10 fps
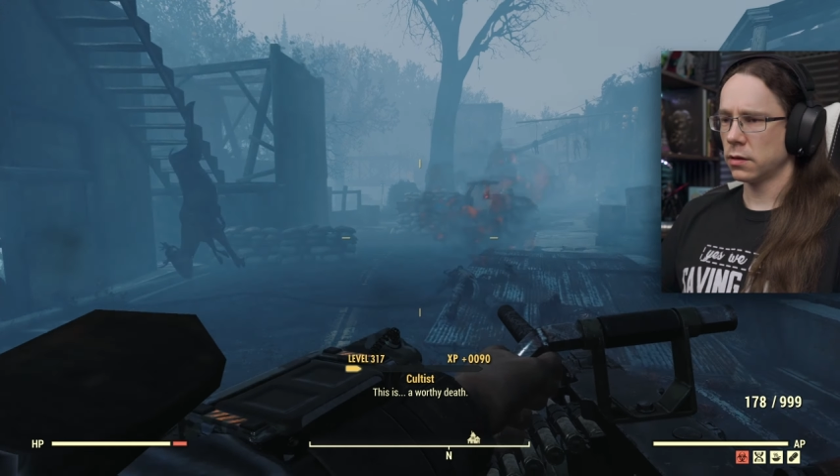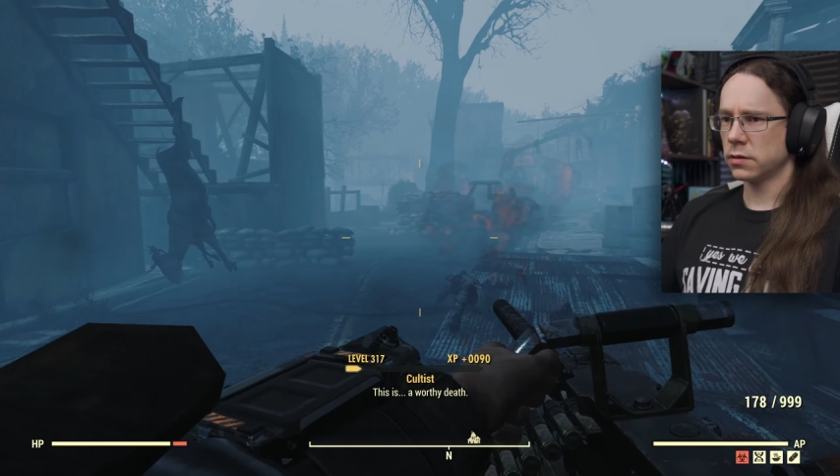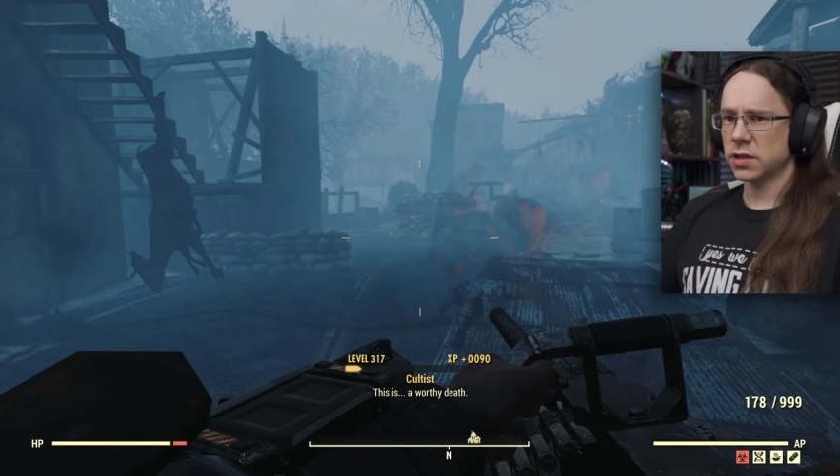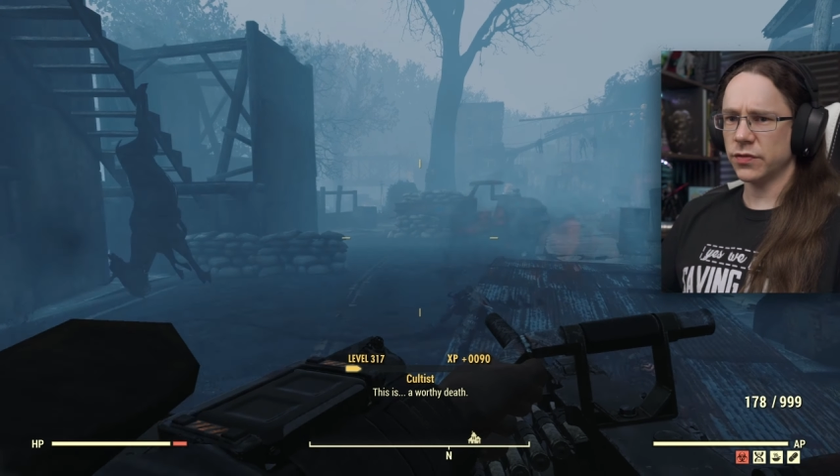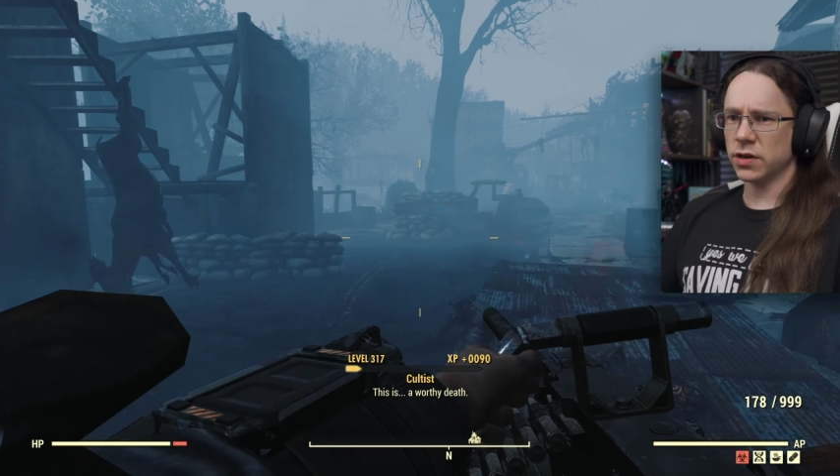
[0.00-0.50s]

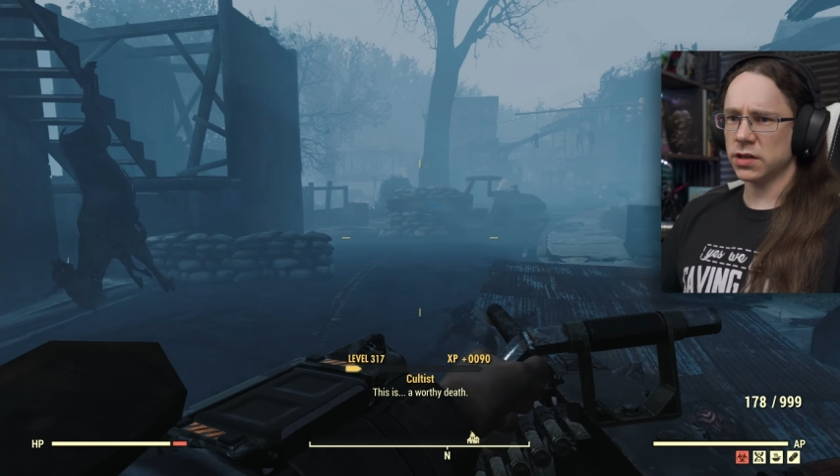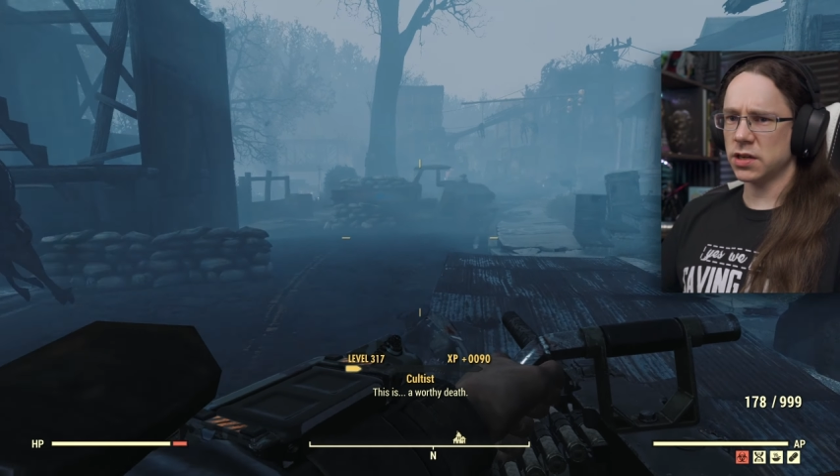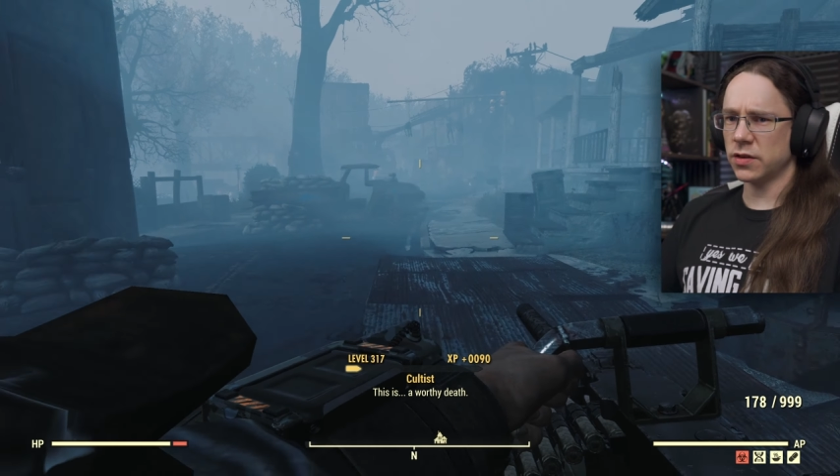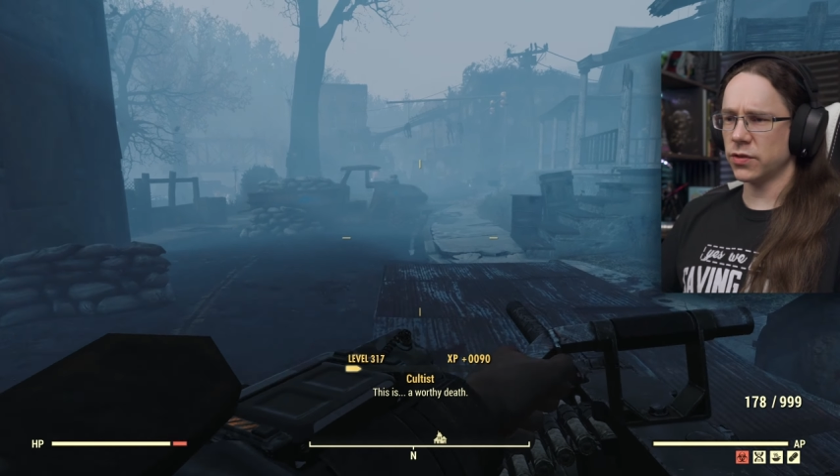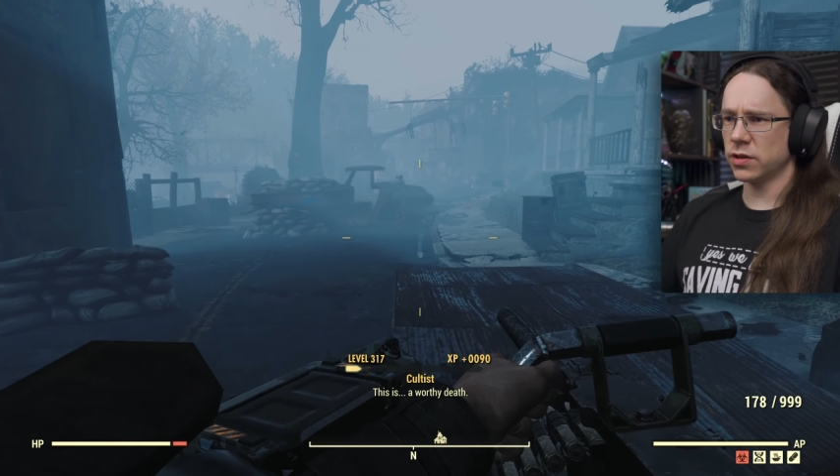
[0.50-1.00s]
Definitely
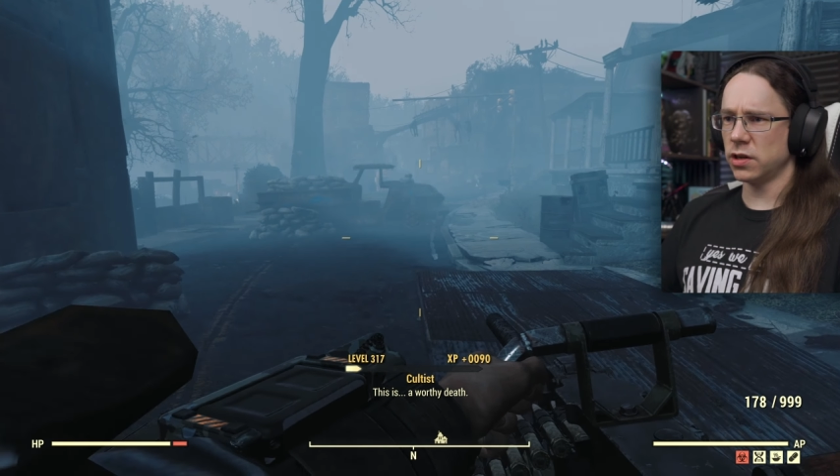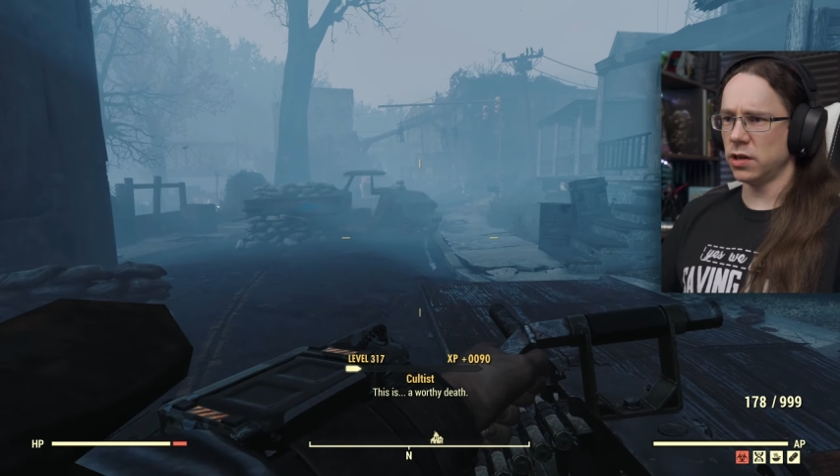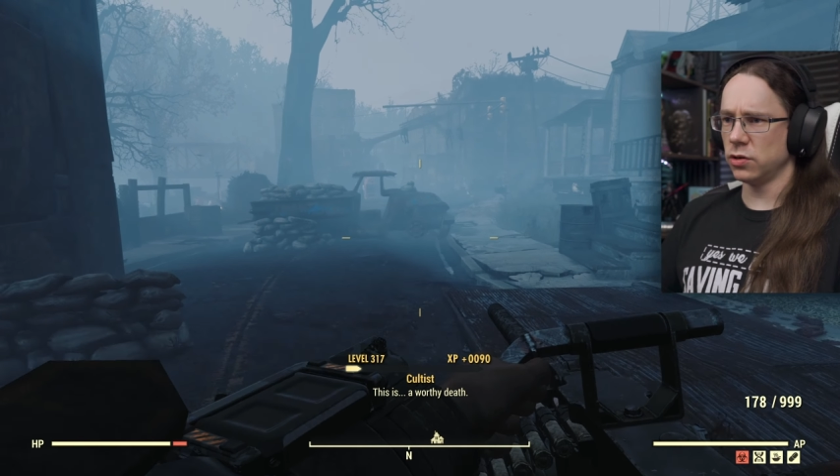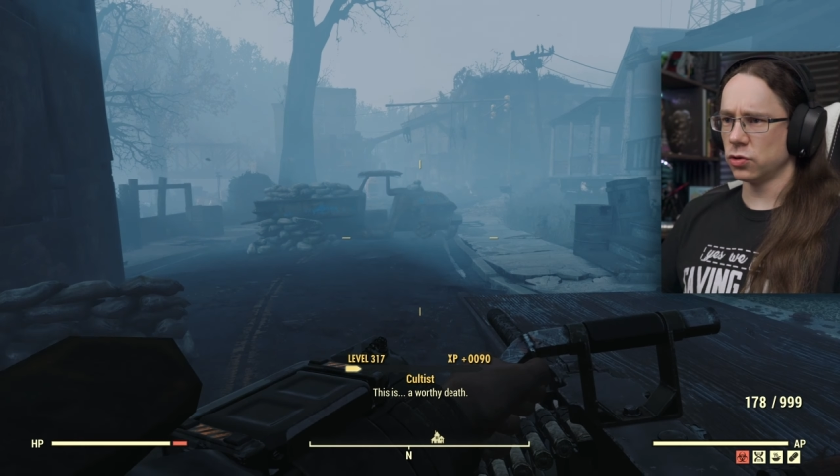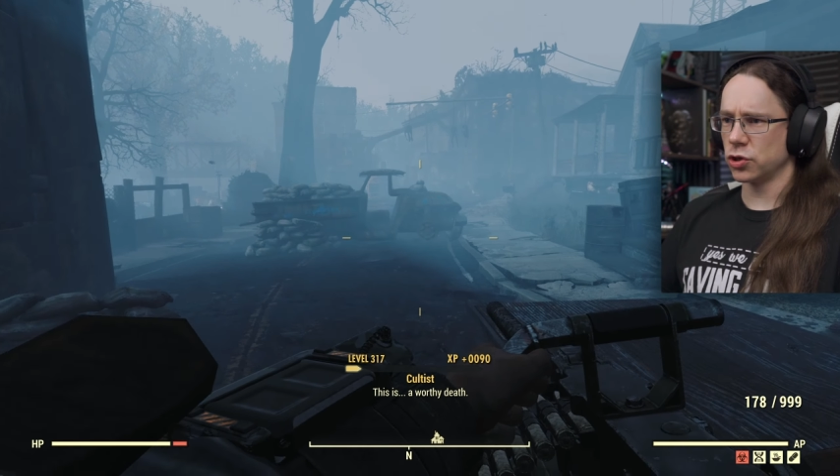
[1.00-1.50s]
tougher than
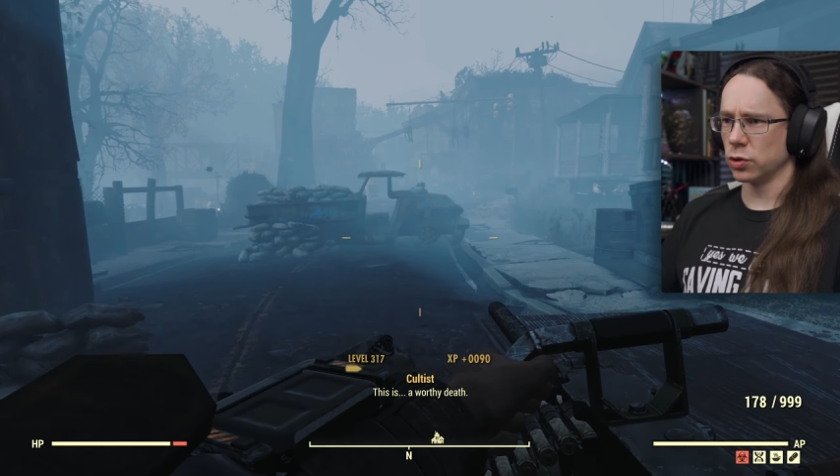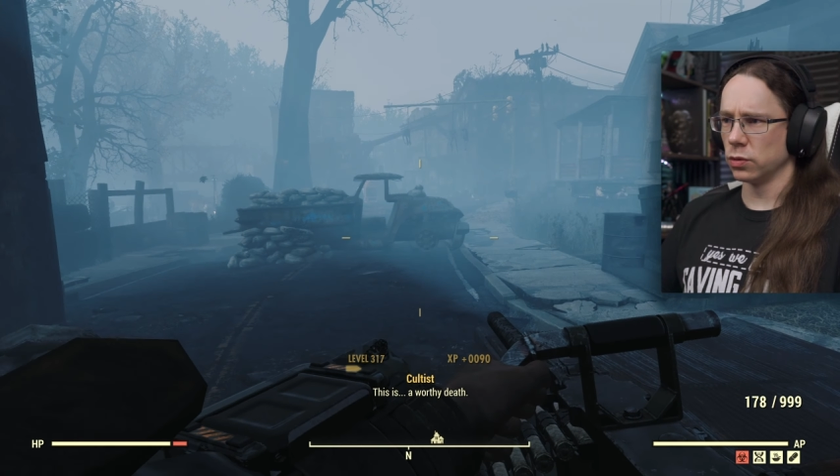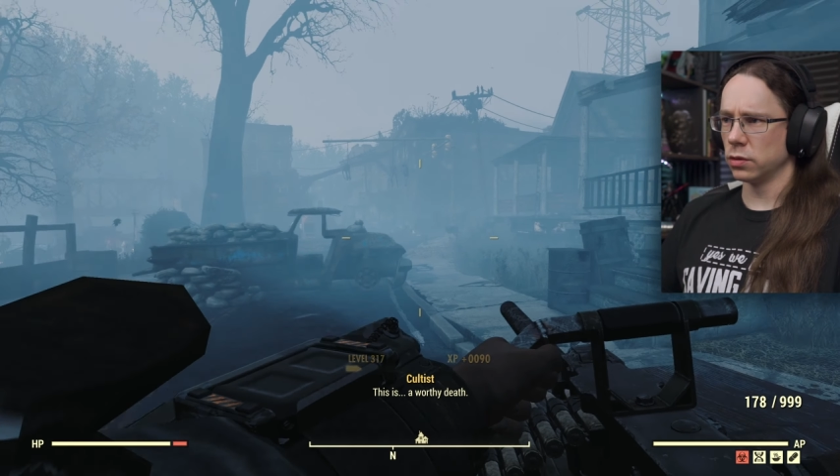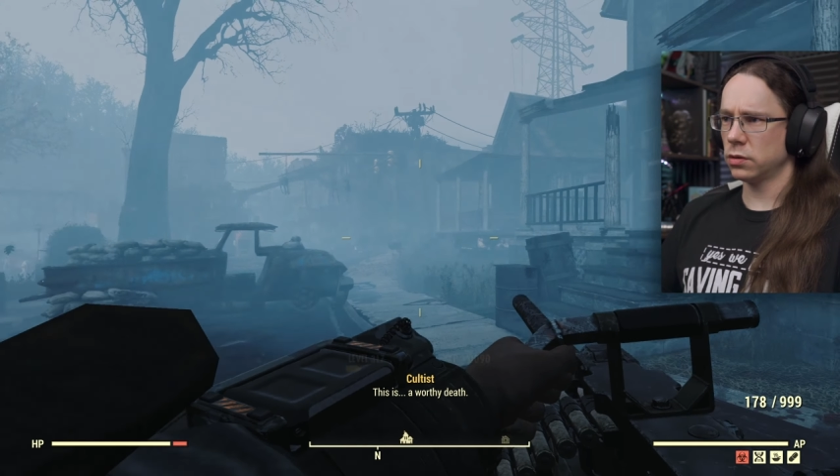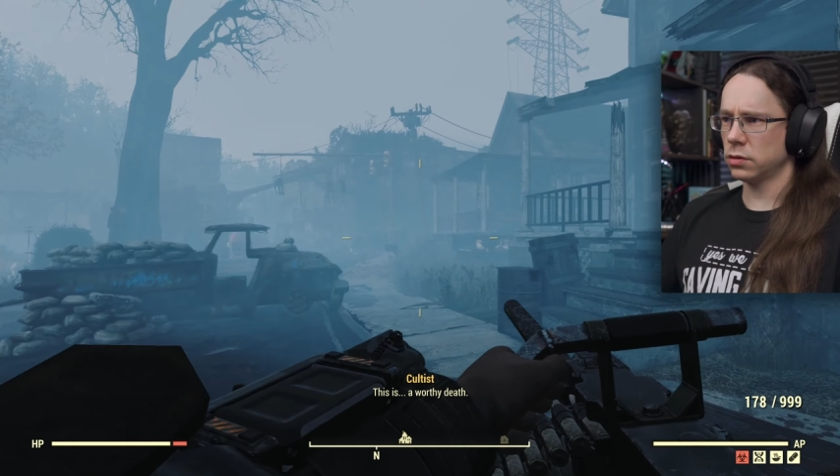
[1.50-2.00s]

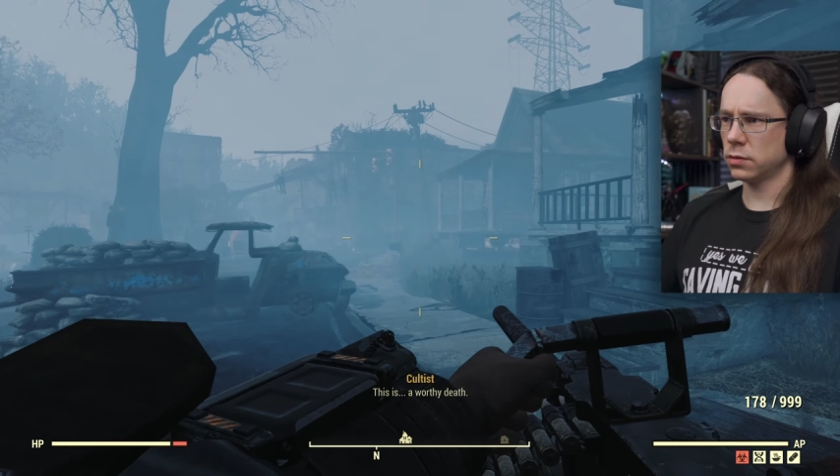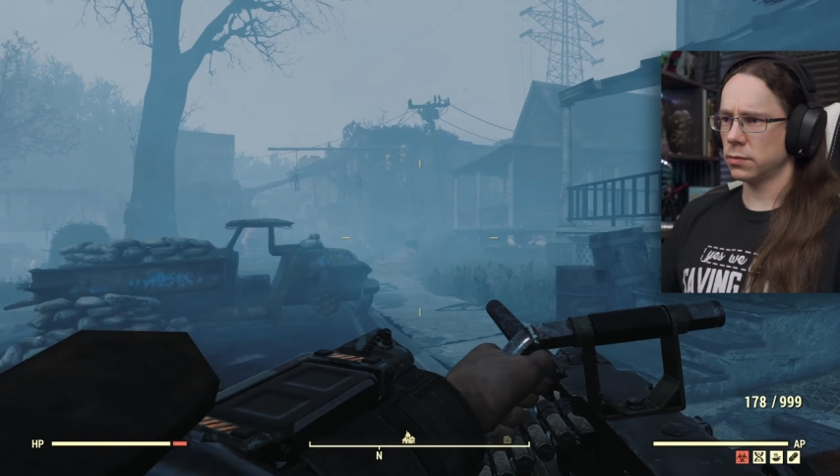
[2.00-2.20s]
usual,